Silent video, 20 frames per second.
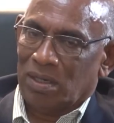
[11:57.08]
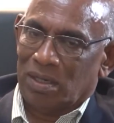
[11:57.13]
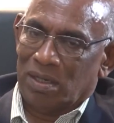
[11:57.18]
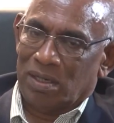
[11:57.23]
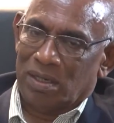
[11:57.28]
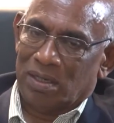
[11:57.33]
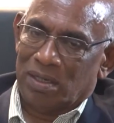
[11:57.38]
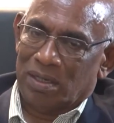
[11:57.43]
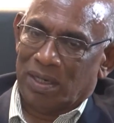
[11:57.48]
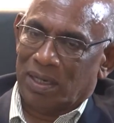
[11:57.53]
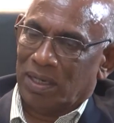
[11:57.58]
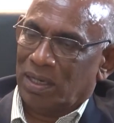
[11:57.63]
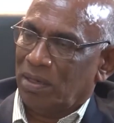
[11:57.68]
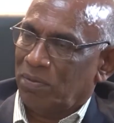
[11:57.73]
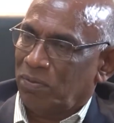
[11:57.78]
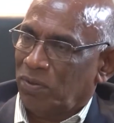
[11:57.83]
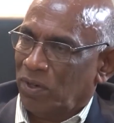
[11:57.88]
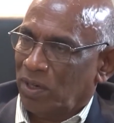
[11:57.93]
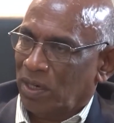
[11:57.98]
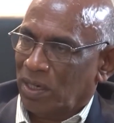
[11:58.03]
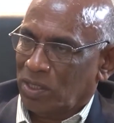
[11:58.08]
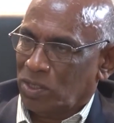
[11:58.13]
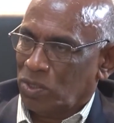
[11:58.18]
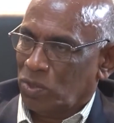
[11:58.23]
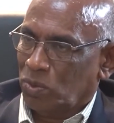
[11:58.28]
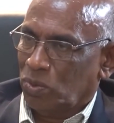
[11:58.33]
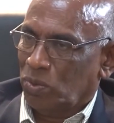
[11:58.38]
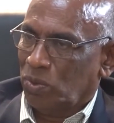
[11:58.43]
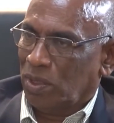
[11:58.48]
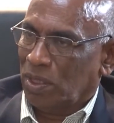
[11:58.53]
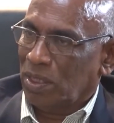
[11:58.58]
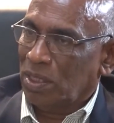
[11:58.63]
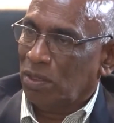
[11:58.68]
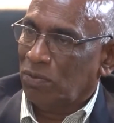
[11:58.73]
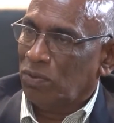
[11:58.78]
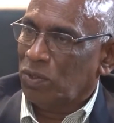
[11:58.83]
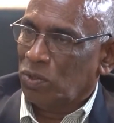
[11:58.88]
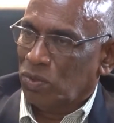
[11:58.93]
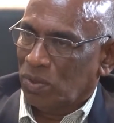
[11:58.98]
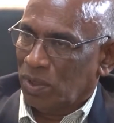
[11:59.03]
us to
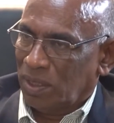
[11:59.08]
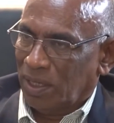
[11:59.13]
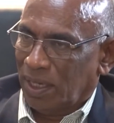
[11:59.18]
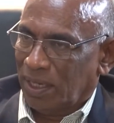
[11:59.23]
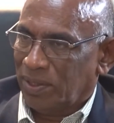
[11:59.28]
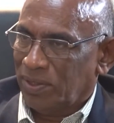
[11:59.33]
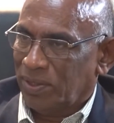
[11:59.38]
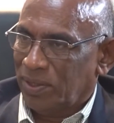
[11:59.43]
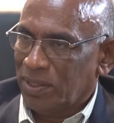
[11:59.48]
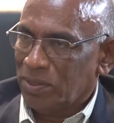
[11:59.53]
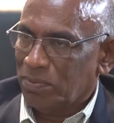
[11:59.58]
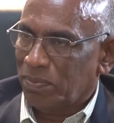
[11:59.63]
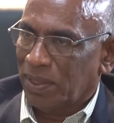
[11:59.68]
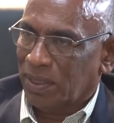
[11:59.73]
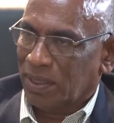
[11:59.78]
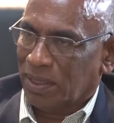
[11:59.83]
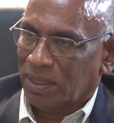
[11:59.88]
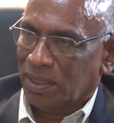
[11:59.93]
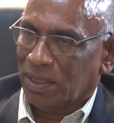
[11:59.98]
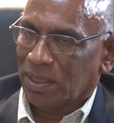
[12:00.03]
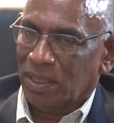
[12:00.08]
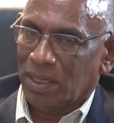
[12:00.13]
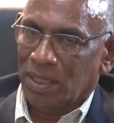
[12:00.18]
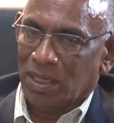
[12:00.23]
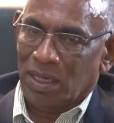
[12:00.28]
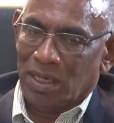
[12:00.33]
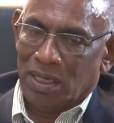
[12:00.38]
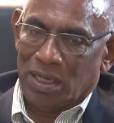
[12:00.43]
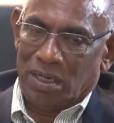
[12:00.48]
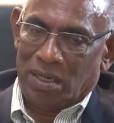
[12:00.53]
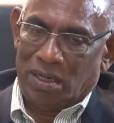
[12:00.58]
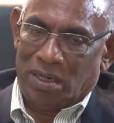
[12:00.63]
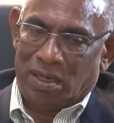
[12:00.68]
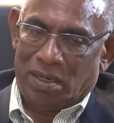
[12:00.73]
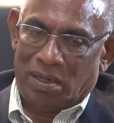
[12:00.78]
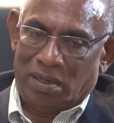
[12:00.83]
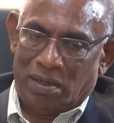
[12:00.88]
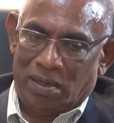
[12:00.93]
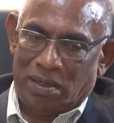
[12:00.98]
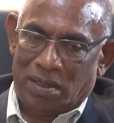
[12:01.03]
individually address, but
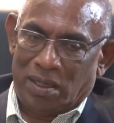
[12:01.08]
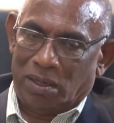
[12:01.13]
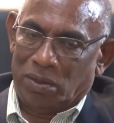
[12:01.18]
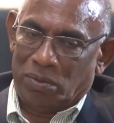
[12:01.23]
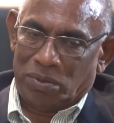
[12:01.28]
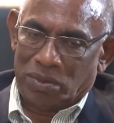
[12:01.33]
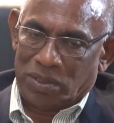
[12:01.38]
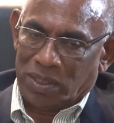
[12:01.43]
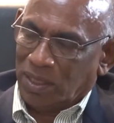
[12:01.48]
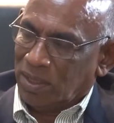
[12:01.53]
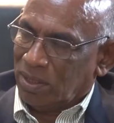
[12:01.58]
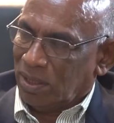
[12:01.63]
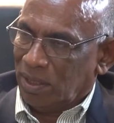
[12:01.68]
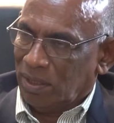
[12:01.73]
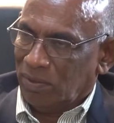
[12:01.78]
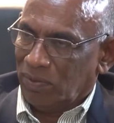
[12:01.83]
now Central